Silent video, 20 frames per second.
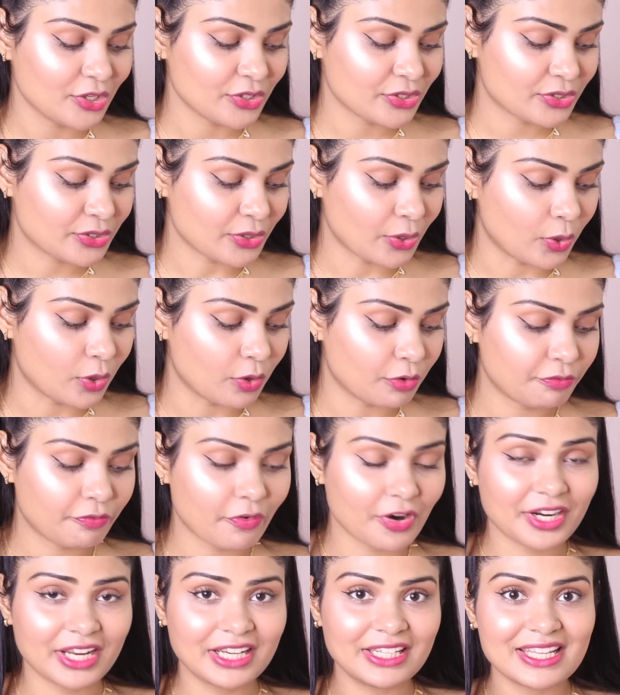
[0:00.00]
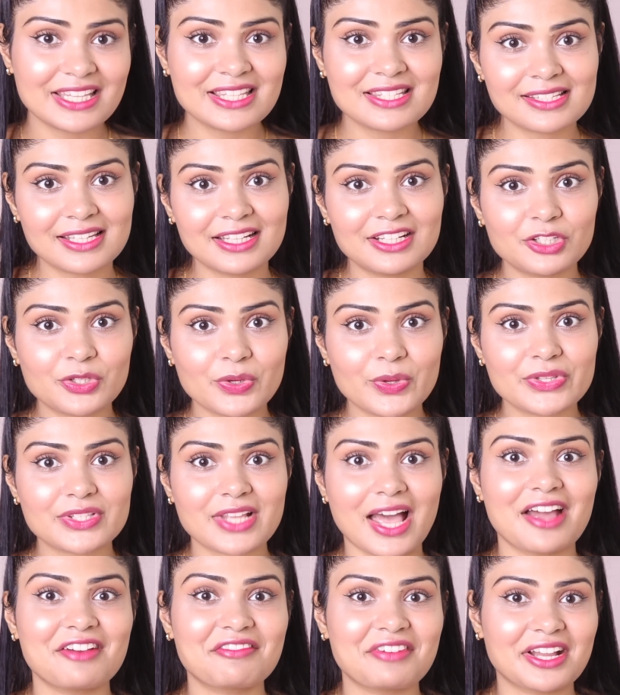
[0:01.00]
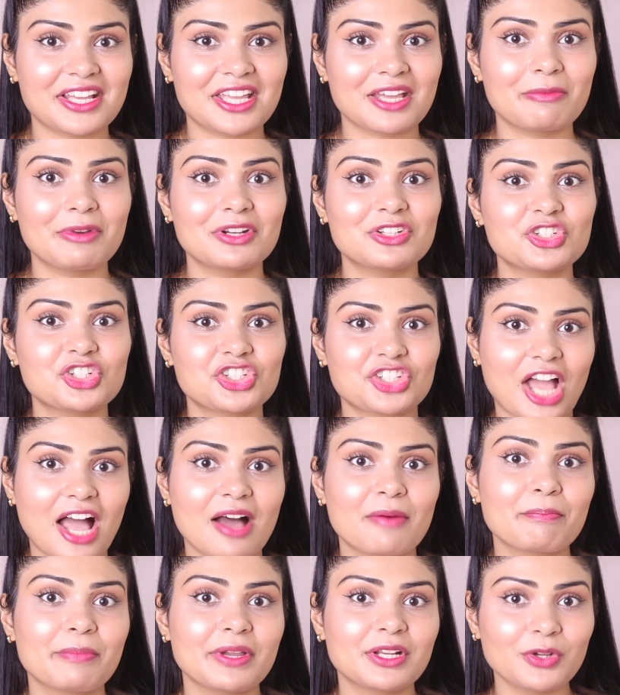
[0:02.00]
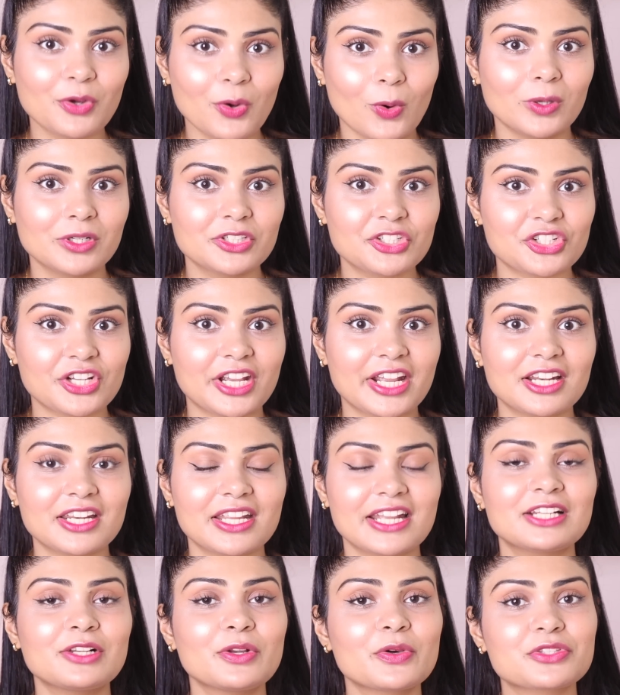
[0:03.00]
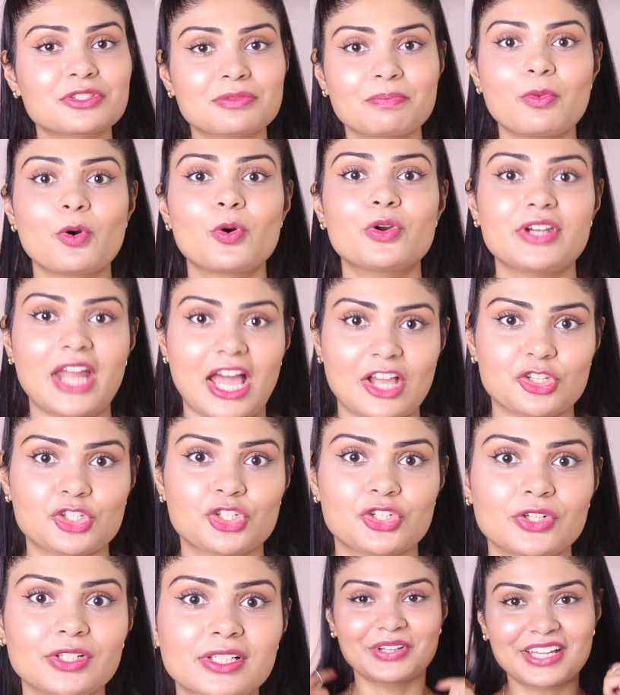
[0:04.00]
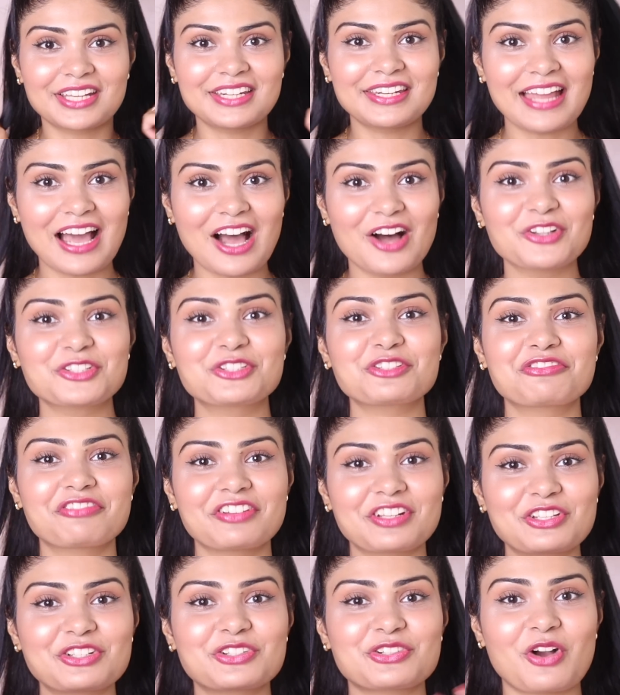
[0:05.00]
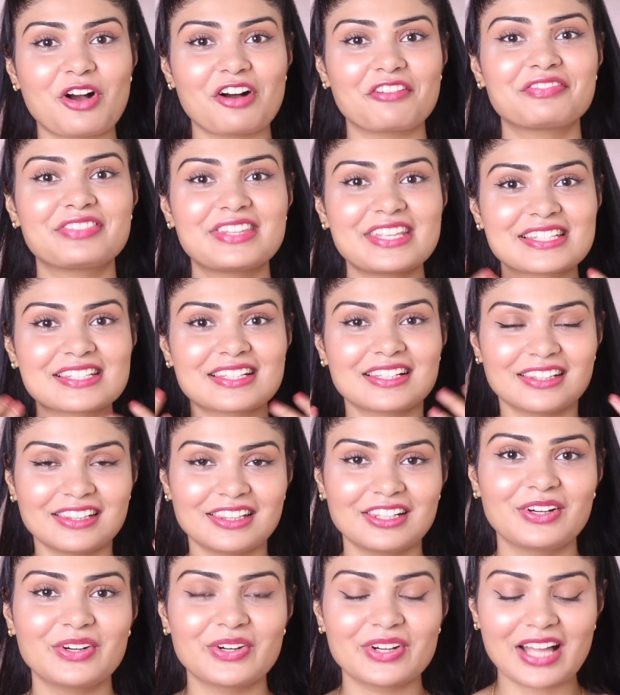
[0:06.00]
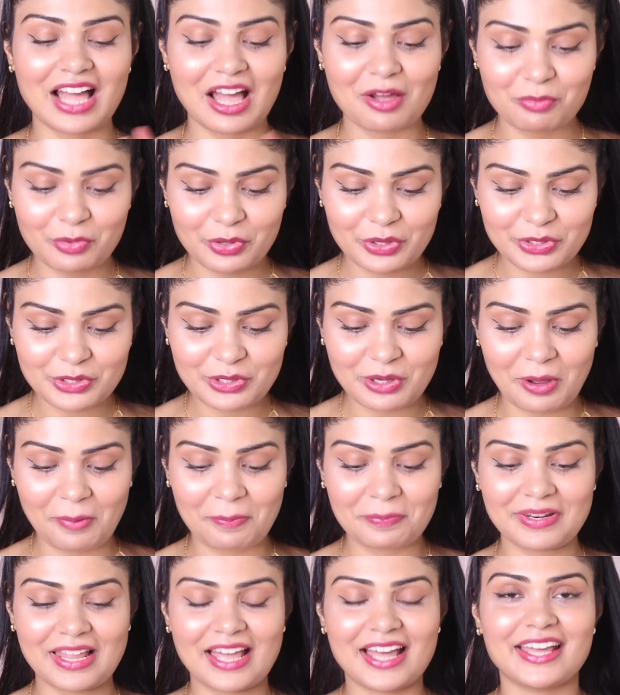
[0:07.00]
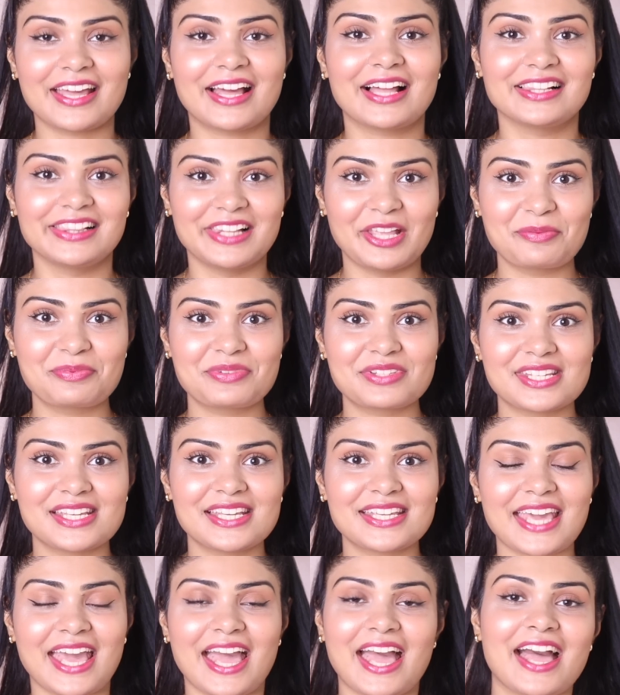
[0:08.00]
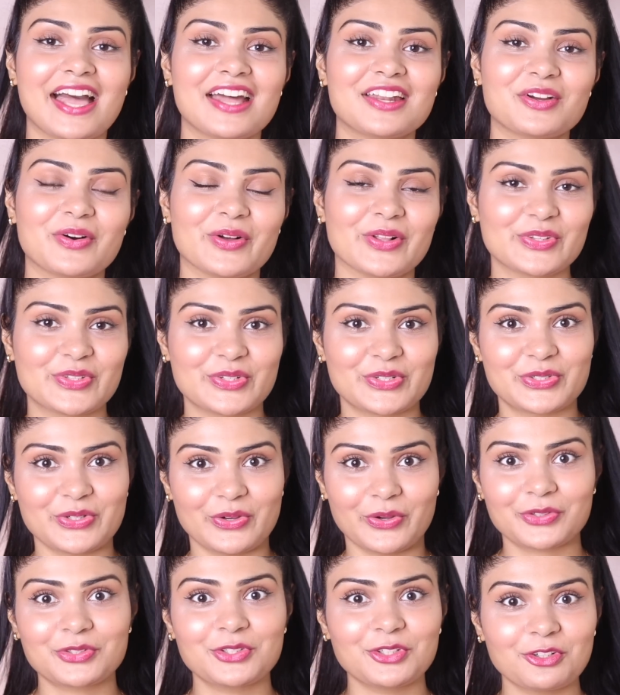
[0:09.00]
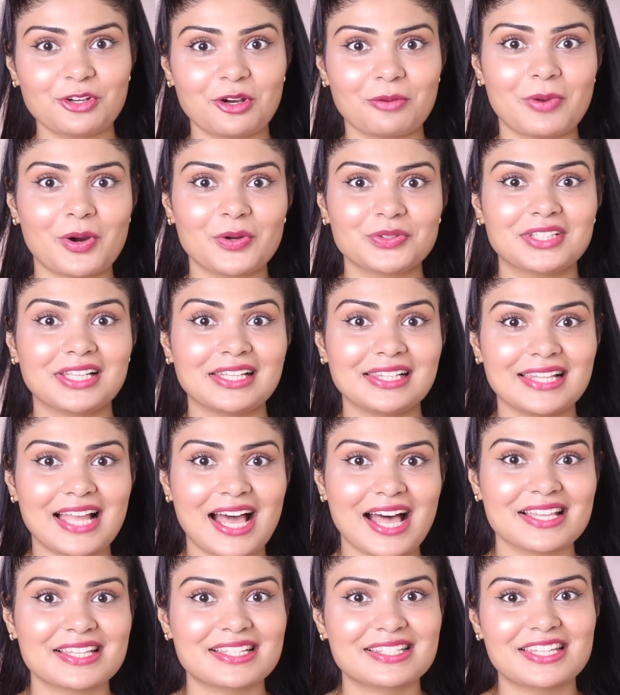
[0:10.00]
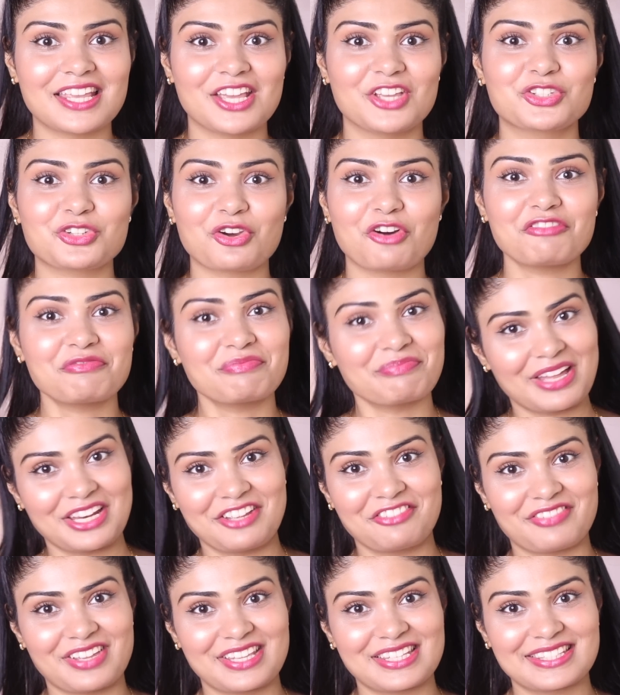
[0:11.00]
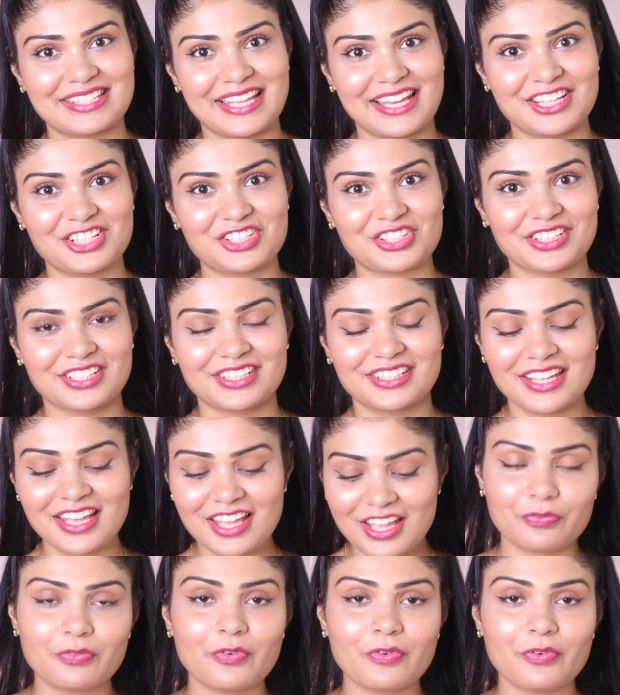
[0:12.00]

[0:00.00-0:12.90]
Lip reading: So for Indian skin tones, I recommend champagne gold shade. It looks more natural. Okay, now to finish off this look, I'm going to apply a lipstick and also talk to you about the last stage of manifestation.